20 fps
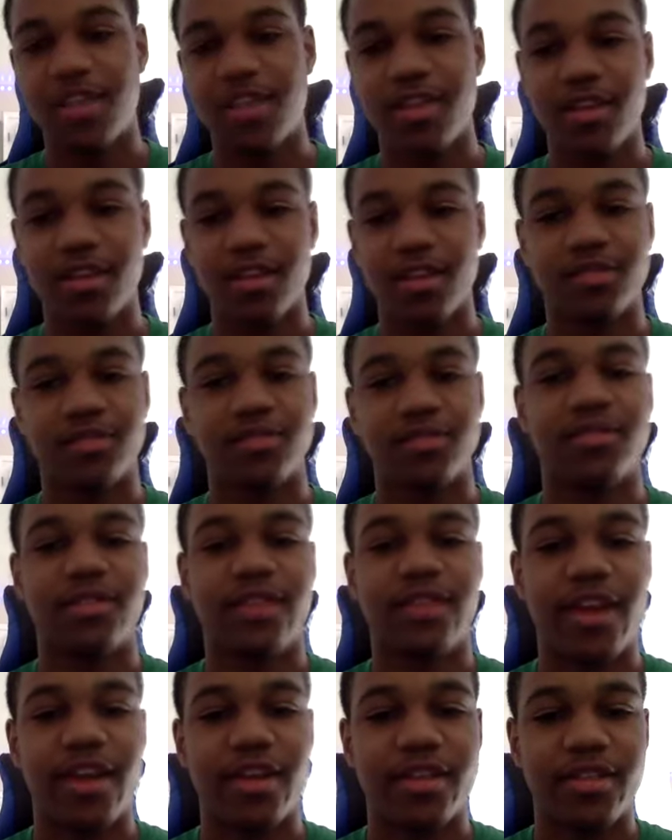think
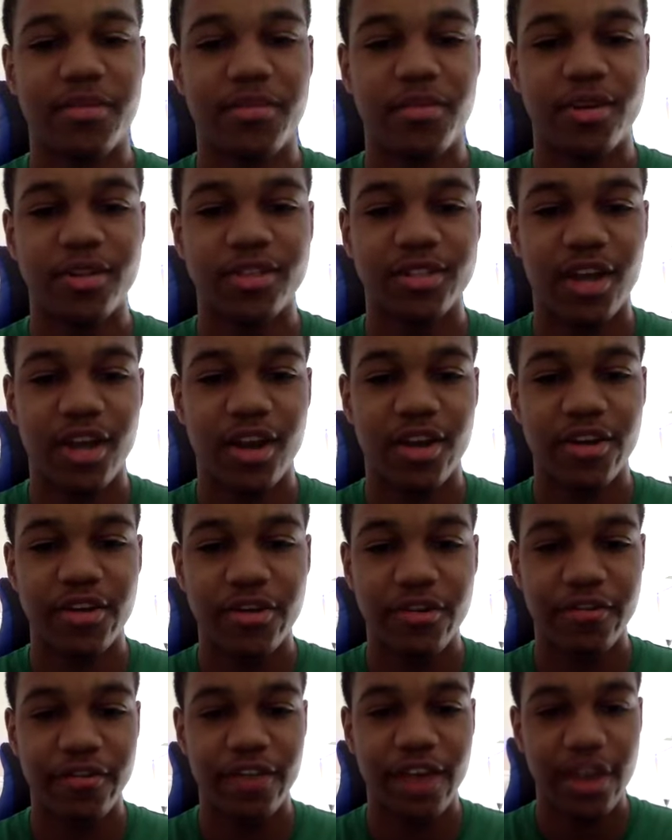that the most
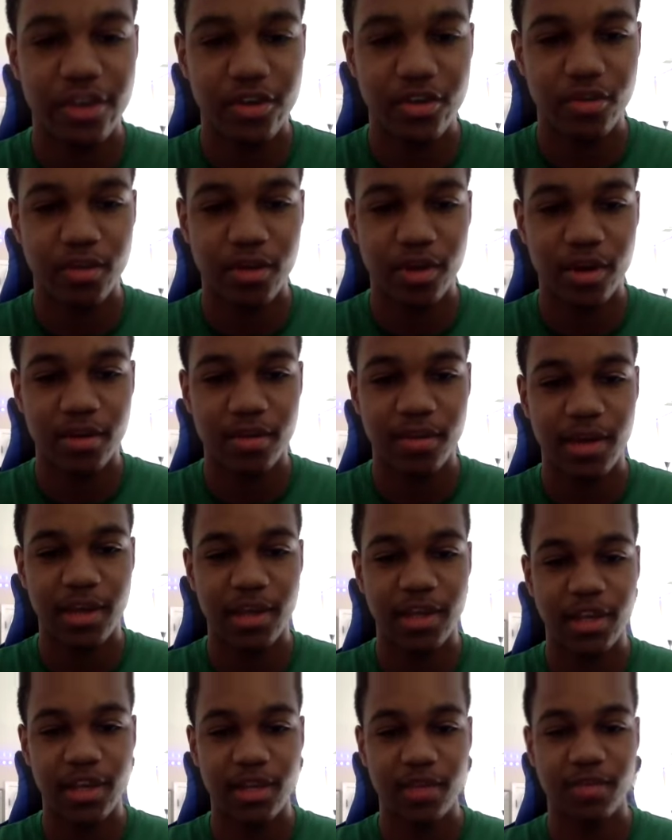undervalued part of my
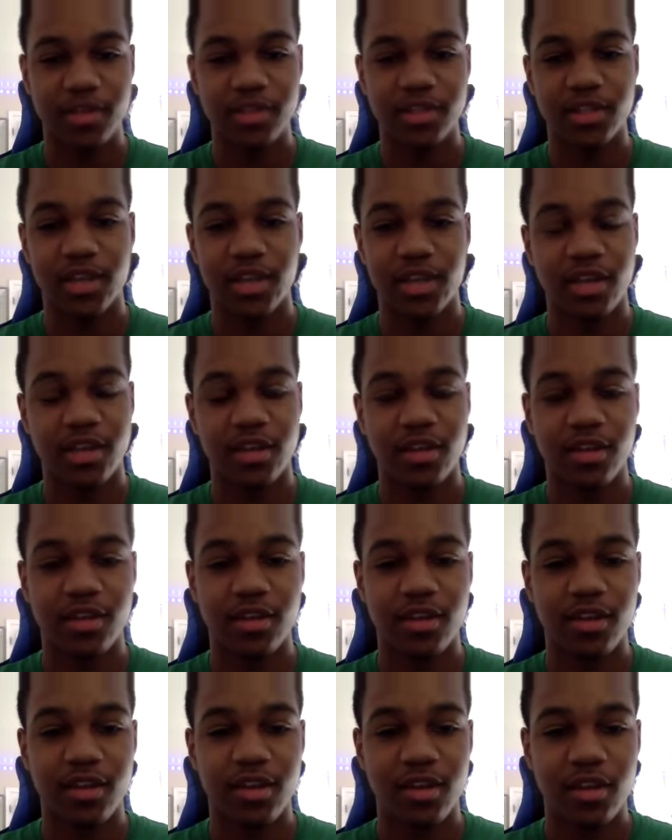game is like
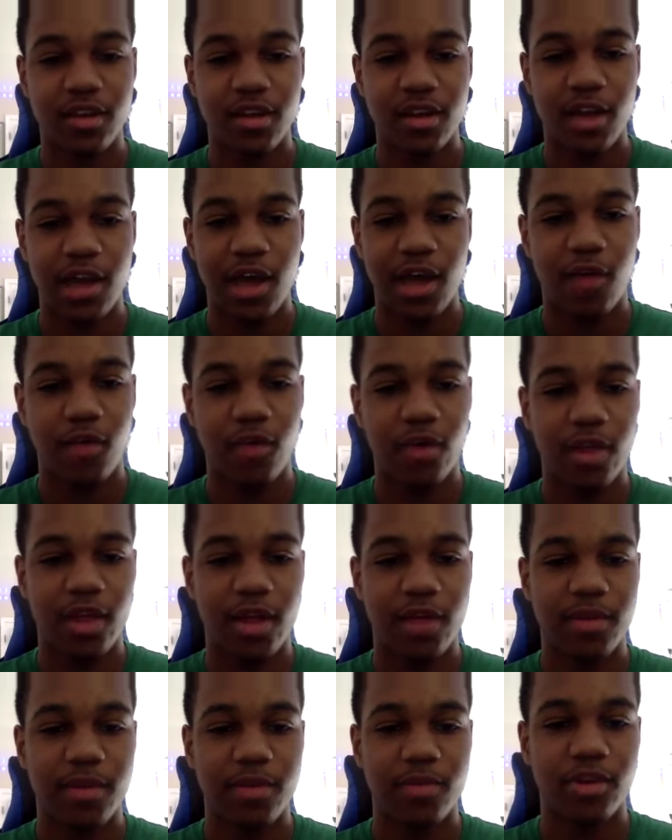how well
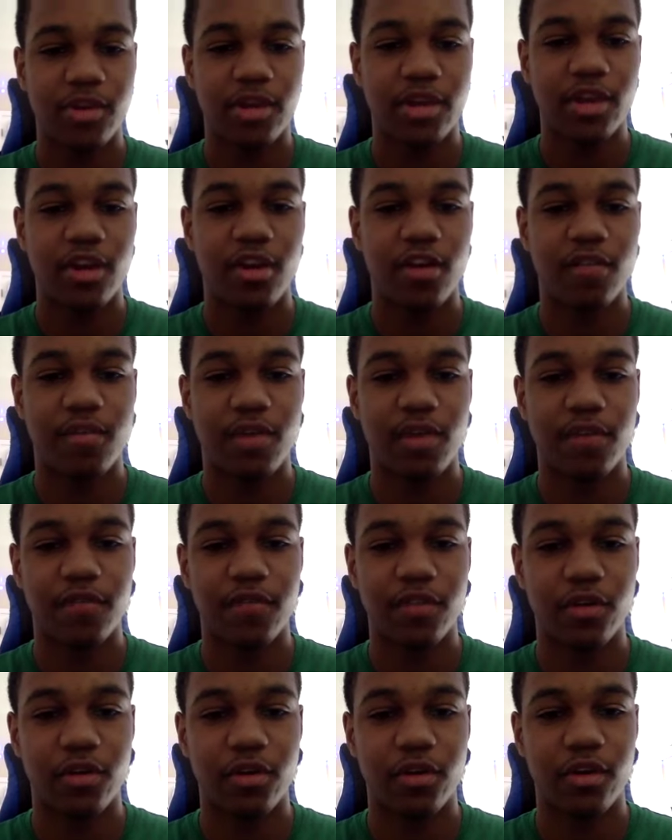I'm able to get off my
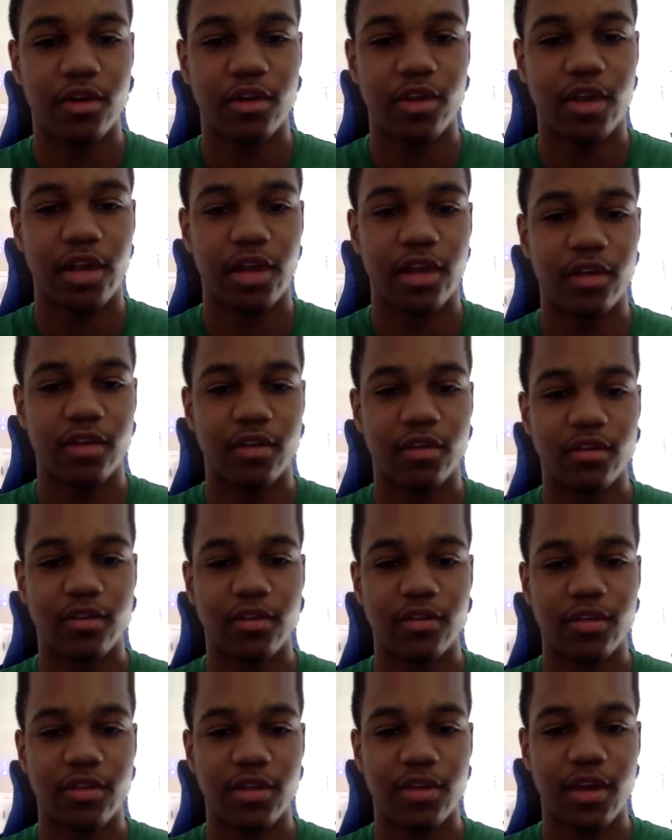floater. Like,
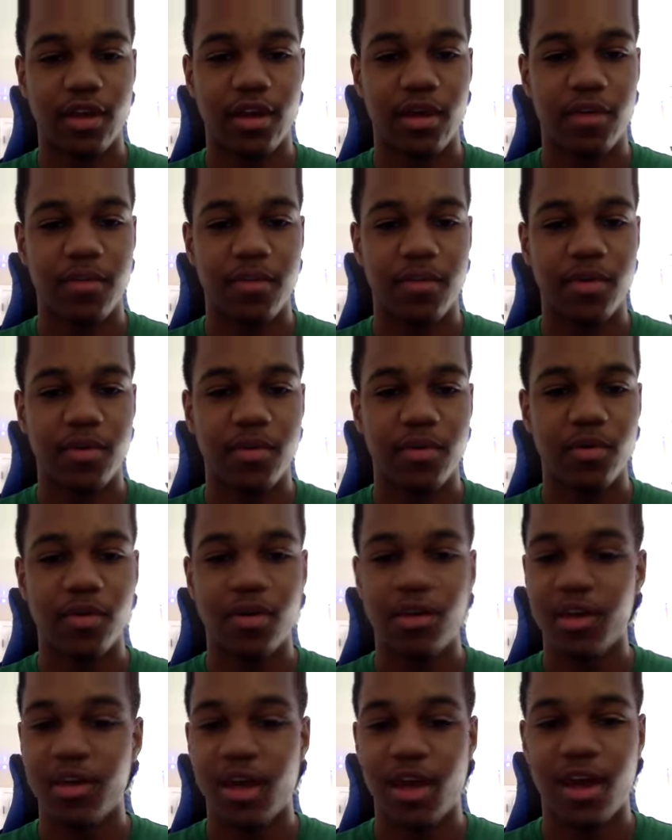yeah, people,
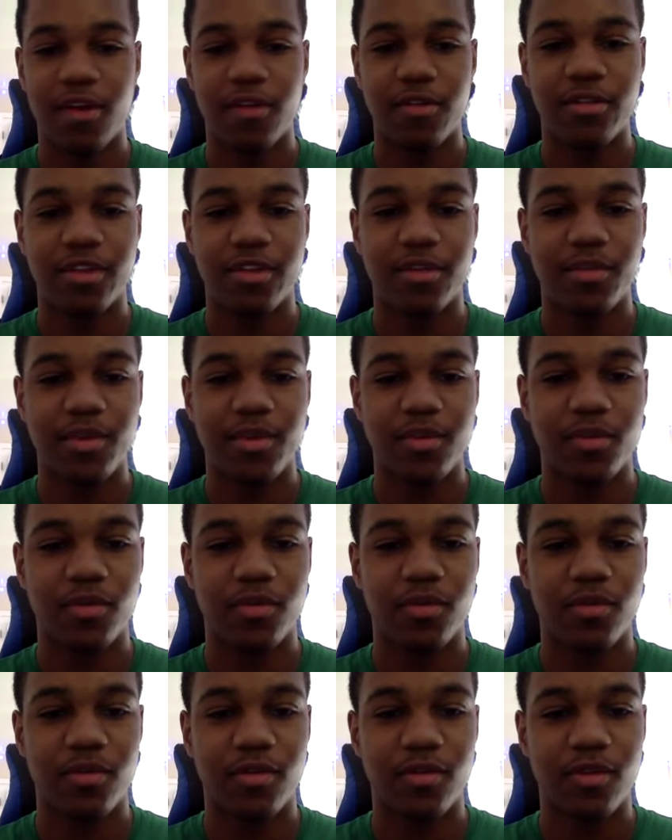I don't think
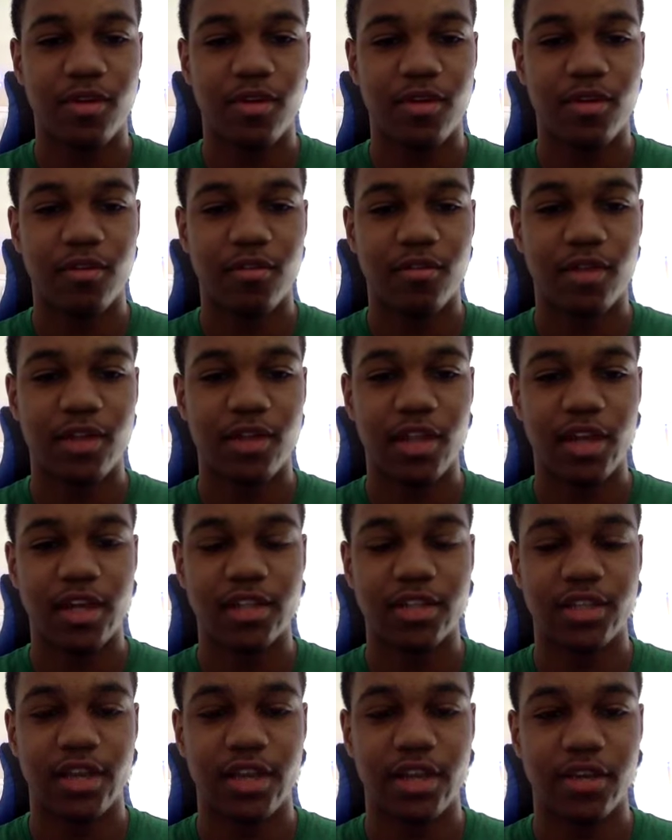people
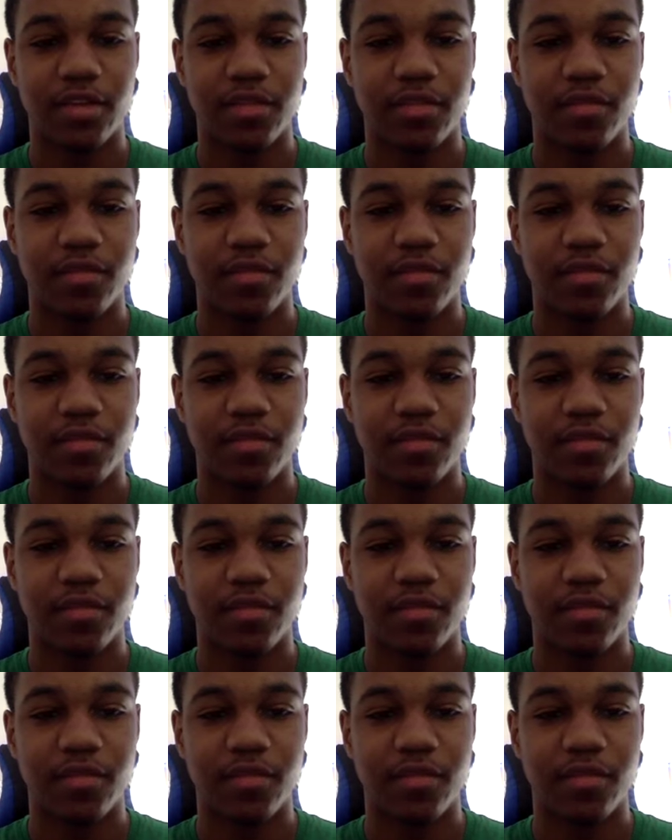realize like